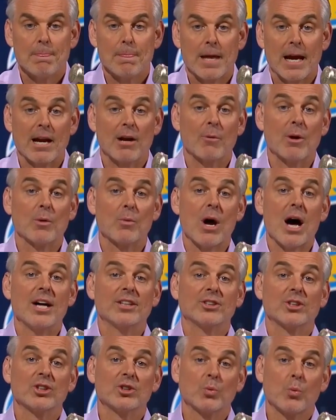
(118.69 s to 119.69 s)
Aaron
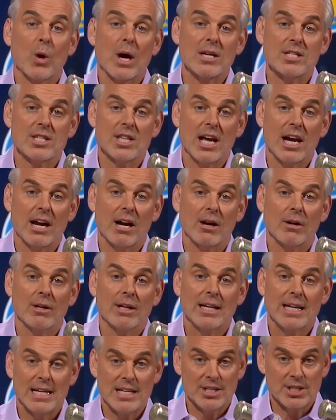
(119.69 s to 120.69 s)
Rodgers was there.
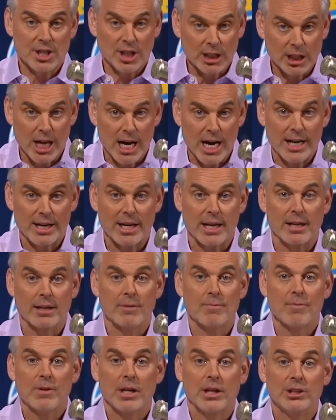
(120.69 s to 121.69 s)
He's declining.
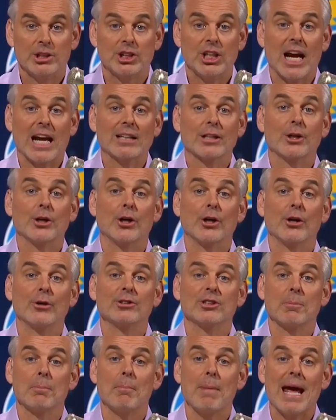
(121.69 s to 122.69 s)
Jalen
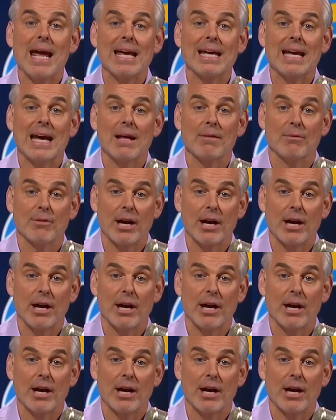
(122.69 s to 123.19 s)
Hurts may get